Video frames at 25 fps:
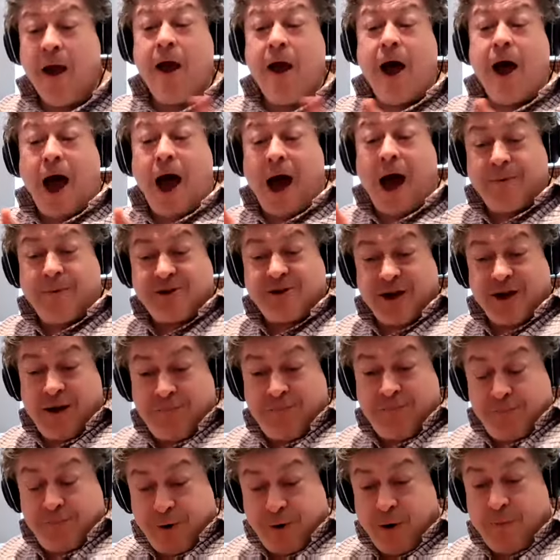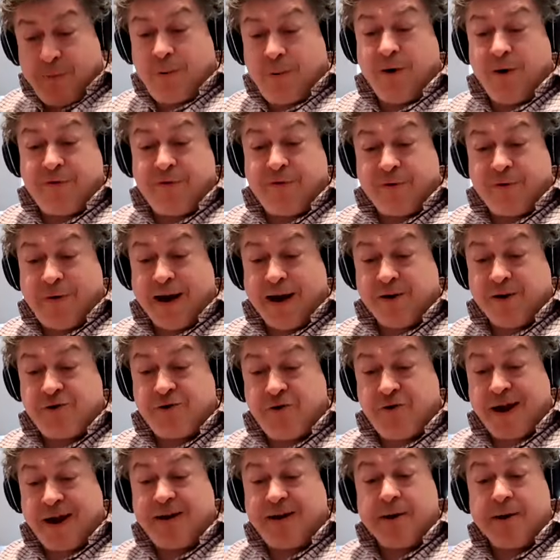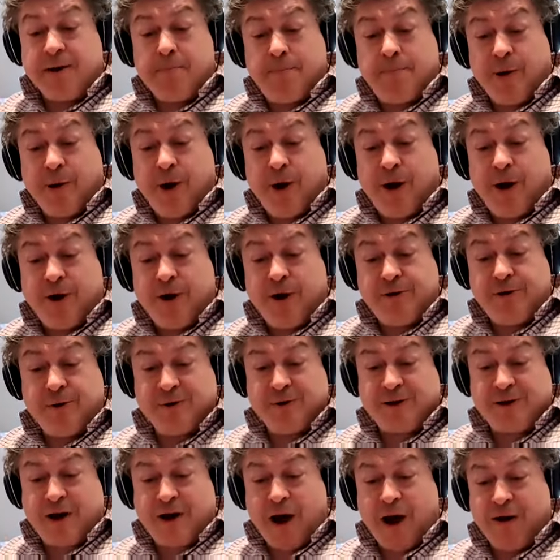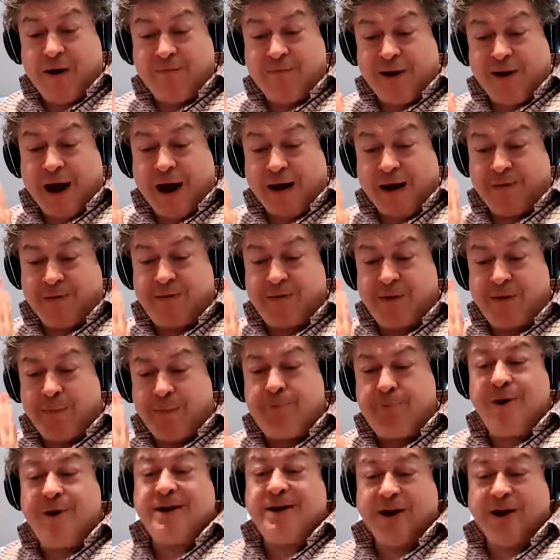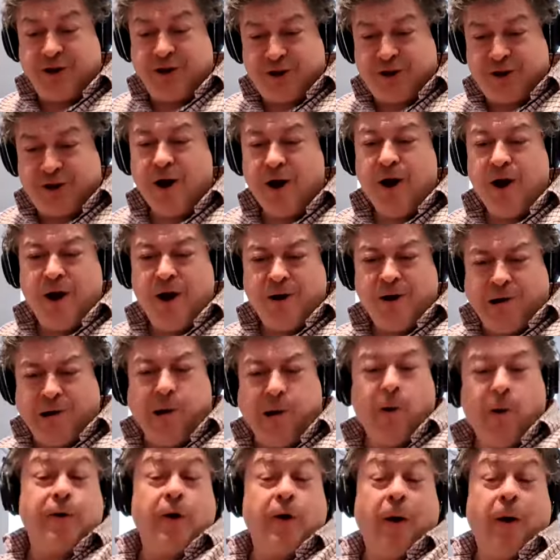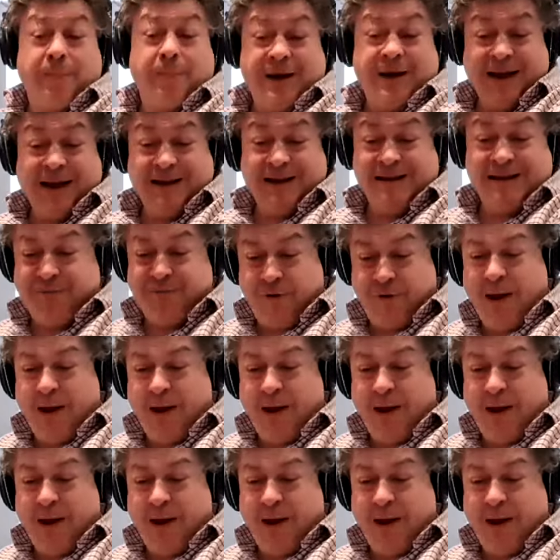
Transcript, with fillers: I was a pupil of the great Drayton Bird, who was kind of like the British Claude Hopkins, if you.